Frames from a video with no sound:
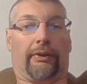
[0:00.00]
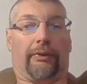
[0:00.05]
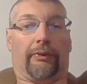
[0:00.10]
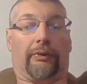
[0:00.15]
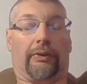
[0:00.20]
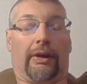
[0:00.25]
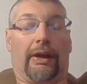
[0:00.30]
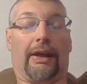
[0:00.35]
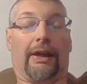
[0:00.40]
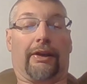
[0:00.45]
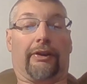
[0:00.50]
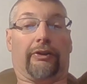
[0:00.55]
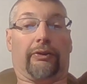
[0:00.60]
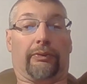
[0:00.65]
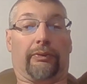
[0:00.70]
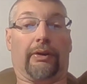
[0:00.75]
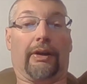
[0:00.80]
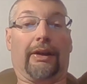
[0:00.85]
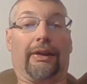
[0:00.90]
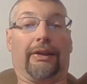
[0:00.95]
has
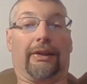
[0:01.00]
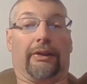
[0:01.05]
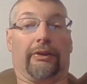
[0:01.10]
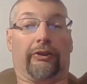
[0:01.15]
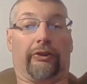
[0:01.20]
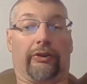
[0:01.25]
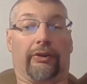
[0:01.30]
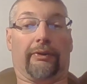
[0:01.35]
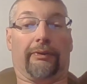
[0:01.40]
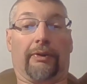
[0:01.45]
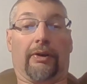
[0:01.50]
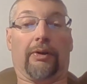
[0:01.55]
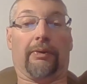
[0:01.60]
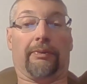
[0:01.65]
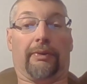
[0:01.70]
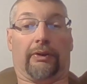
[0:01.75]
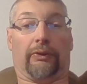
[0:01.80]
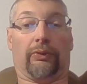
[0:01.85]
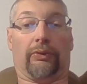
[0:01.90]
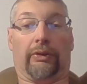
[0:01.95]
ratings of
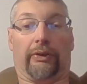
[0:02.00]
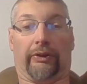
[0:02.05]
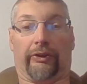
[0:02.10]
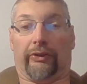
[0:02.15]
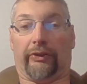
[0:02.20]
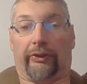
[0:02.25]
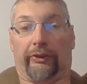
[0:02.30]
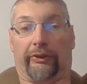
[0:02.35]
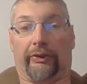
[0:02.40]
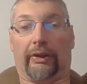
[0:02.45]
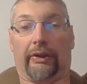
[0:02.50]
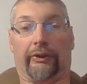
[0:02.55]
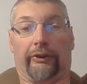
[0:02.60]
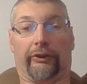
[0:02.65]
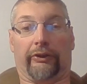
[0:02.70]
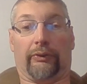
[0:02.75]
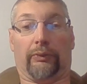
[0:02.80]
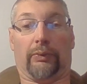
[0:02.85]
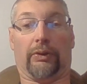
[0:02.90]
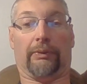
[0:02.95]
over
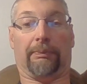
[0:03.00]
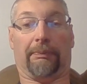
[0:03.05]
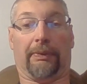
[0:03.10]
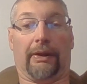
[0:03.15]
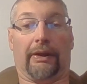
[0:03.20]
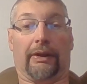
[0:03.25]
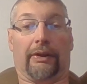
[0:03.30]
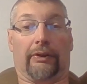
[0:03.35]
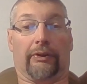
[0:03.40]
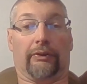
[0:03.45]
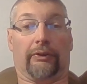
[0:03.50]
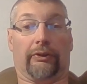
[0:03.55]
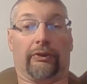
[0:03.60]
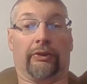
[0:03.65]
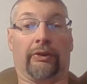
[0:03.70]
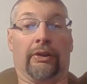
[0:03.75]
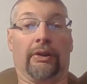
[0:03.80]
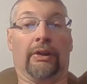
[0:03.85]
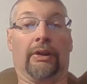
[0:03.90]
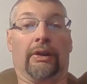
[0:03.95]
26,001
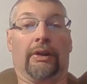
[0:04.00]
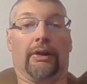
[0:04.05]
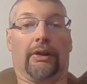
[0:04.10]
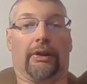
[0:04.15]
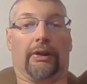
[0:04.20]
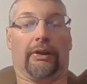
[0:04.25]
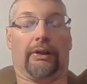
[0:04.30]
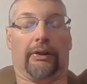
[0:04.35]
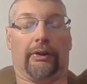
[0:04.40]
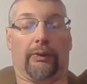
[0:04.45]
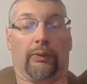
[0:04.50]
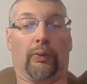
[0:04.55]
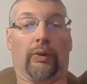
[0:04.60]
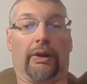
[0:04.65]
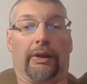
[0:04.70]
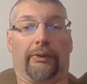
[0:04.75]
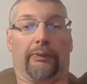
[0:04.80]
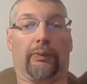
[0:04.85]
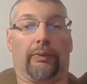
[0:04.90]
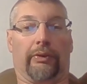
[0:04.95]
pounds,
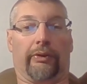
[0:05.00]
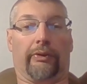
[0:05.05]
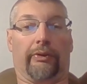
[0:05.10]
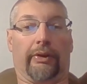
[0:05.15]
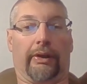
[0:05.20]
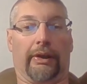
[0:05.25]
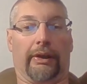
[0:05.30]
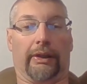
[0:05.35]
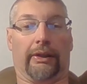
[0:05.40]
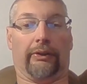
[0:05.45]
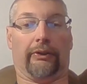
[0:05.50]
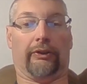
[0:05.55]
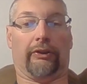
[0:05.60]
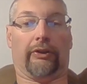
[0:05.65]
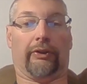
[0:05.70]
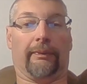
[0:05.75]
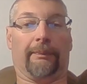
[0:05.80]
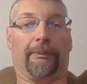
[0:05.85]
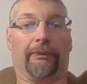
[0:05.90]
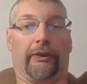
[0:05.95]
weight ratings.
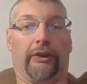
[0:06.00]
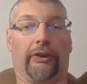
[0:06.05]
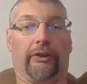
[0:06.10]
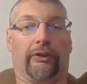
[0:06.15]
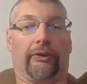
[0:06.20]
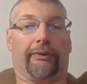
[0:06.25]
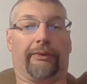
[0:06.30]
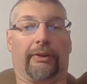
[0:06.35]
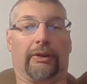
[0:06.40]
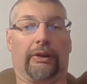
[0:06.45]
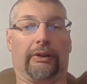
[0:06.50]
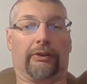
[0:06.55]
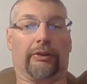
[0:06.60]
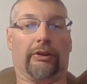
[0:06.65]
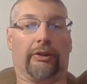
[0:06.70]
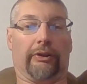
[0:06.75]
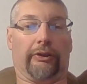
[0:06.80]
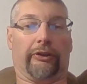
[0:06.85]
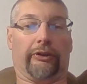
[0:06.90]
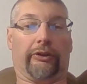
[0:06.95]
These are very
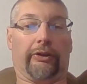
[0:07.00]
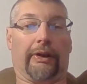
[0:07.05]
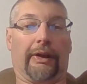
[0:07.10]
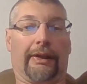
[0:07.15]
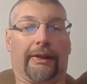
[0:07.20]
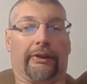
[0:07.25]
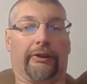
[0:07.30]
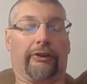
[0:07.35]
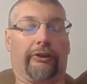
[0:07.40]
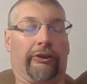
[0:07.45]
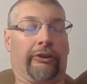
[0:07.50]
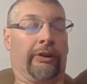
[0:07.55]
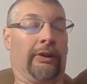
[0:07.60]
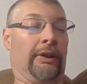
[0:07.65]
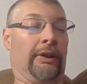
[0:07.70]
large tractors,